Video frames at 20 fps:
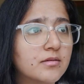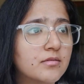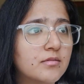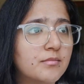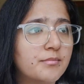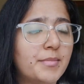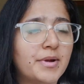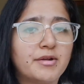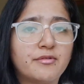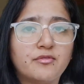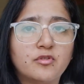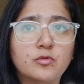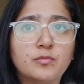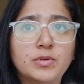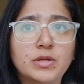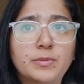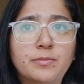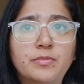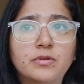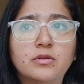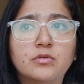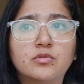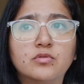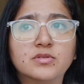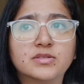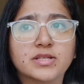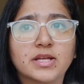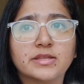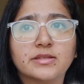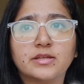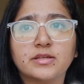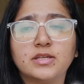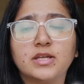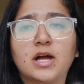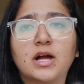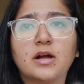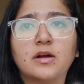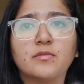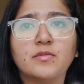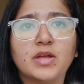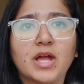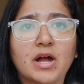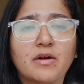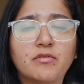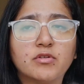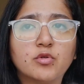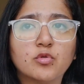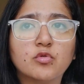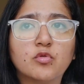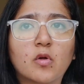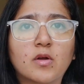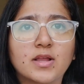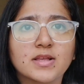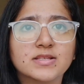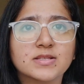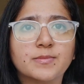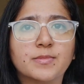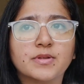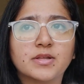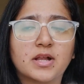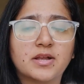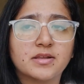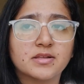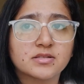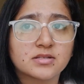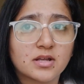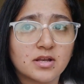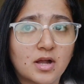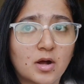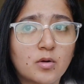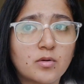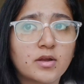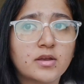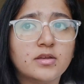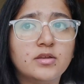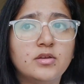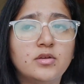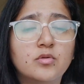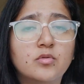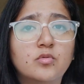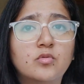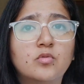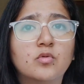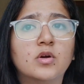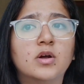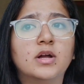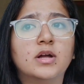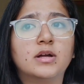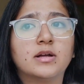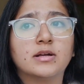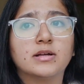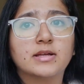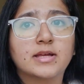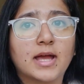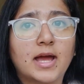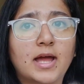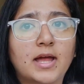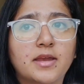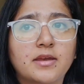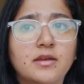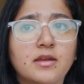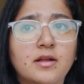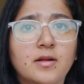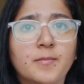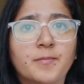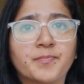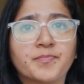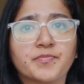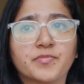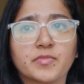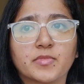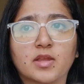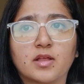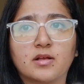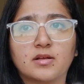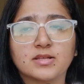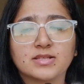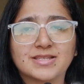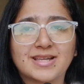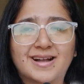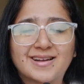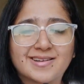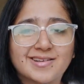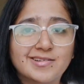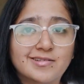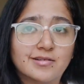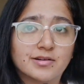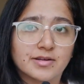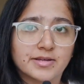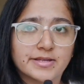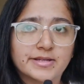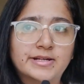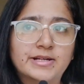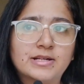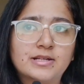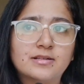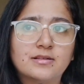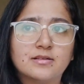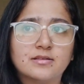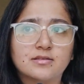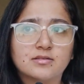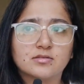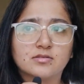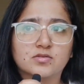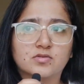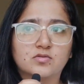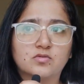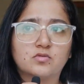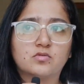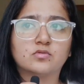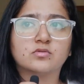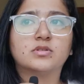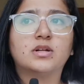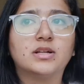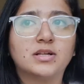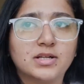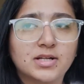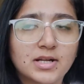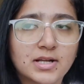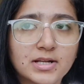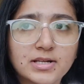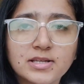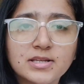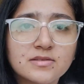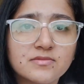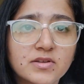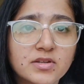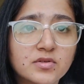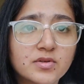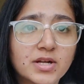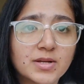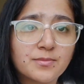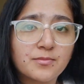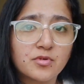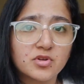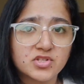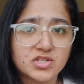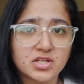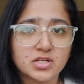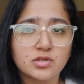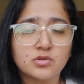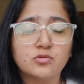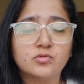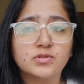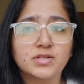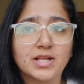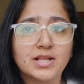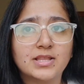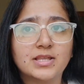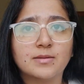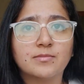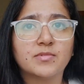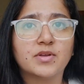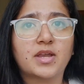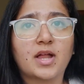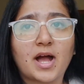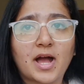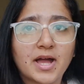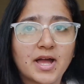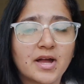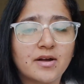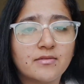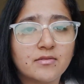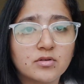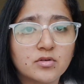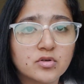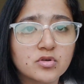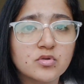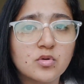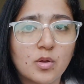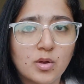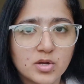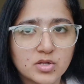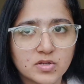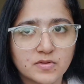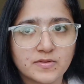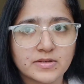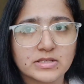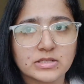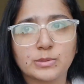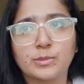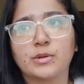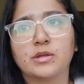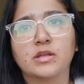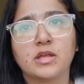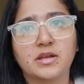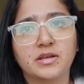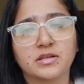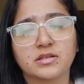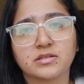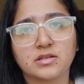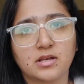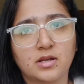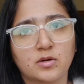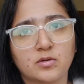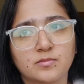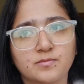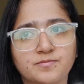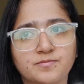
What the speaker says: met few people who said that, yeah, we have a tool called SAP Analytics Cloud and you can start learning it, so that at least when you get project, you tell them that I have a good knowledge of SAP Analytics Cloud.